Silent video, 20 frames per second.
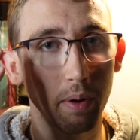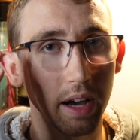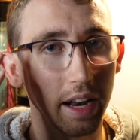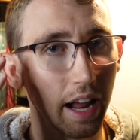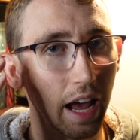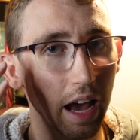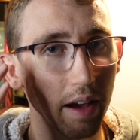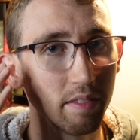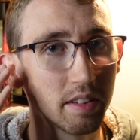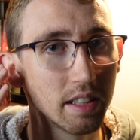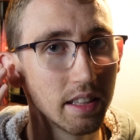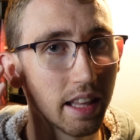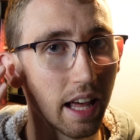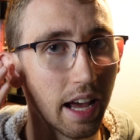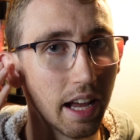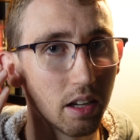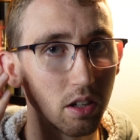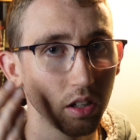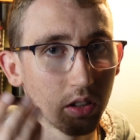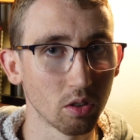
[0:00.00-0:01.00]
But having
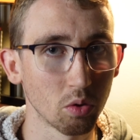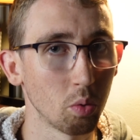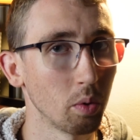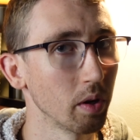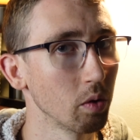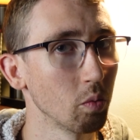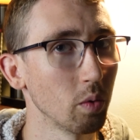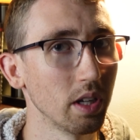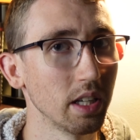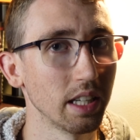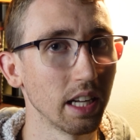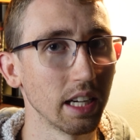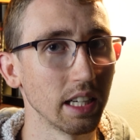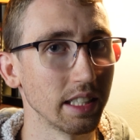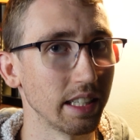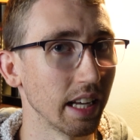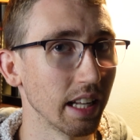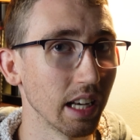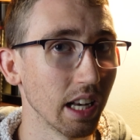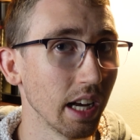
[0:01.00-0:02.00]
that 21 day
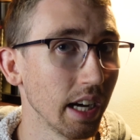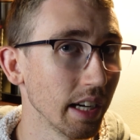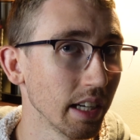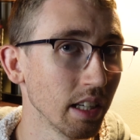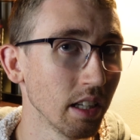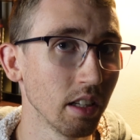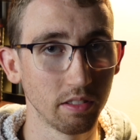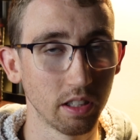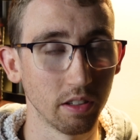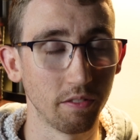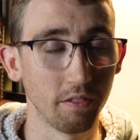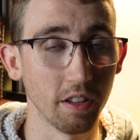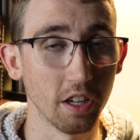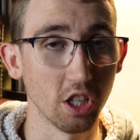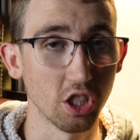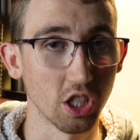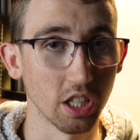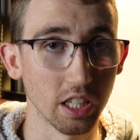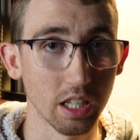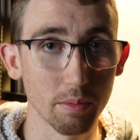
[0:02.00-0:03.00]
deadline to
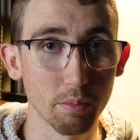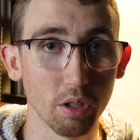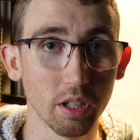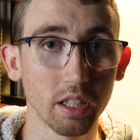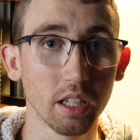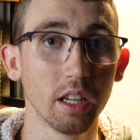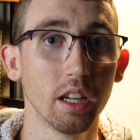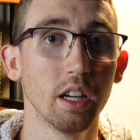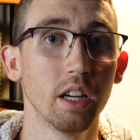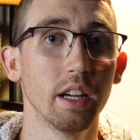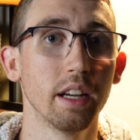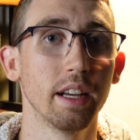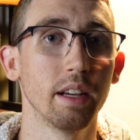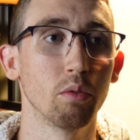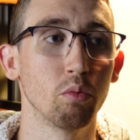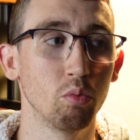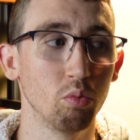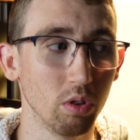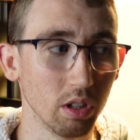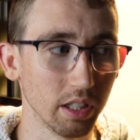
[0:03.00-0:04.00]
finish an ebook
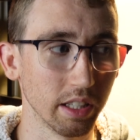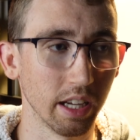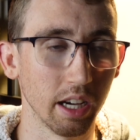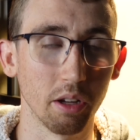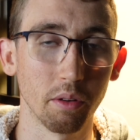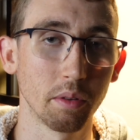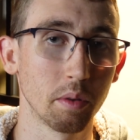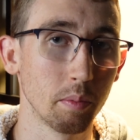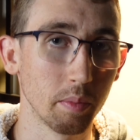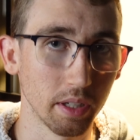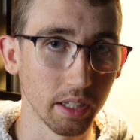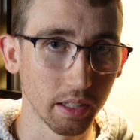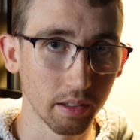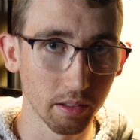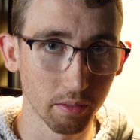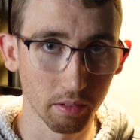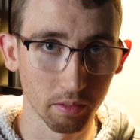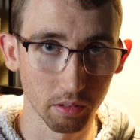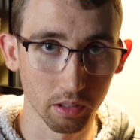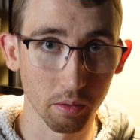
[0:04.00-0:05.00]
really helped me
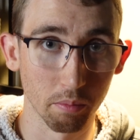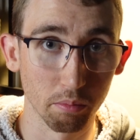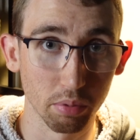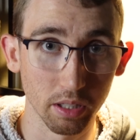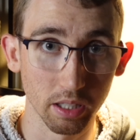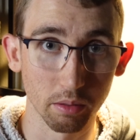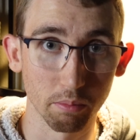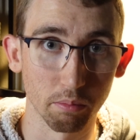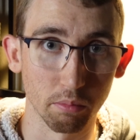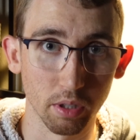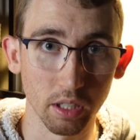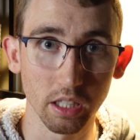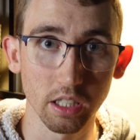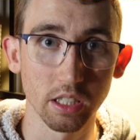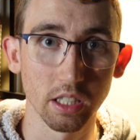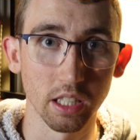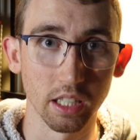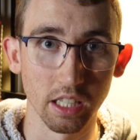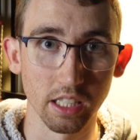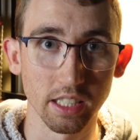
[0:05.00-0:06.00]
complete
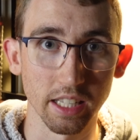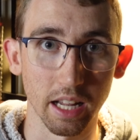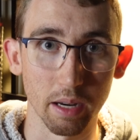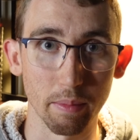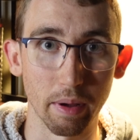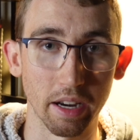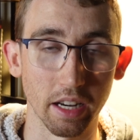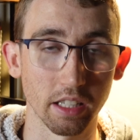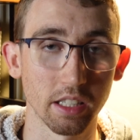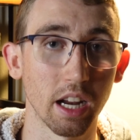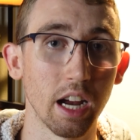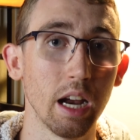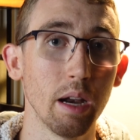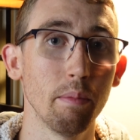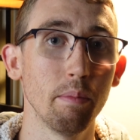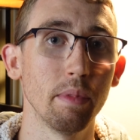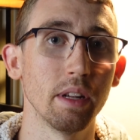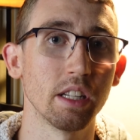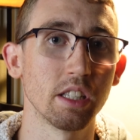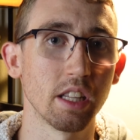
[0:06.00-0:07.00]
books in a set amount of
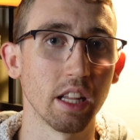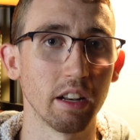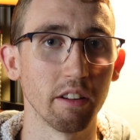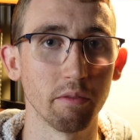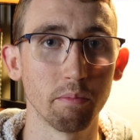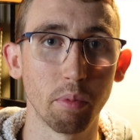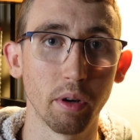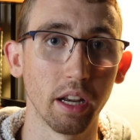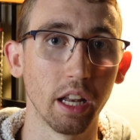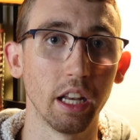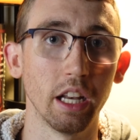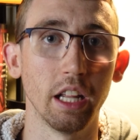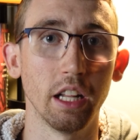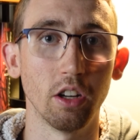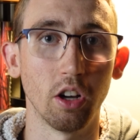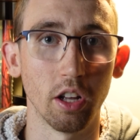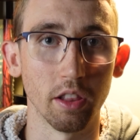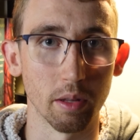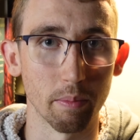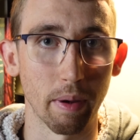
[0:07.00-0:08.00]
time instead of putting it
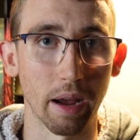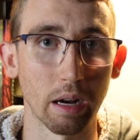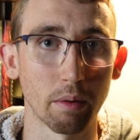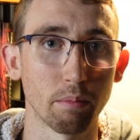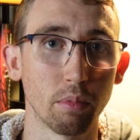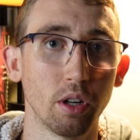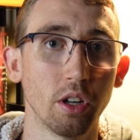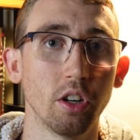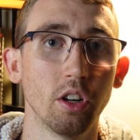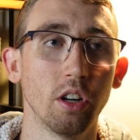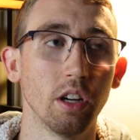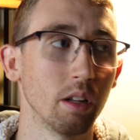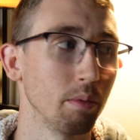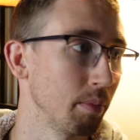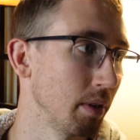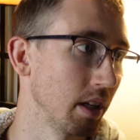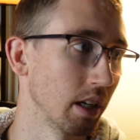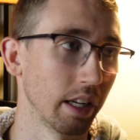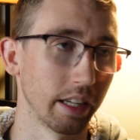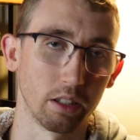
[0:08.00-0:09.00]
on the back burner and
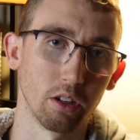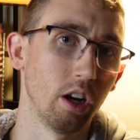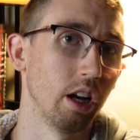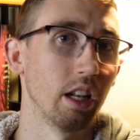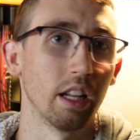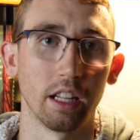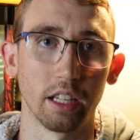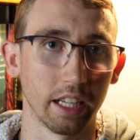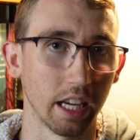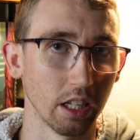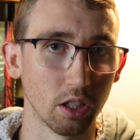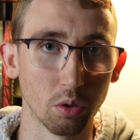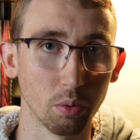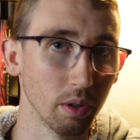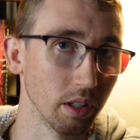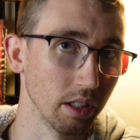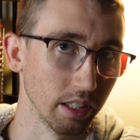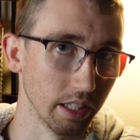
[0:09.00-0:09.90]
being like, oh, I'll get to it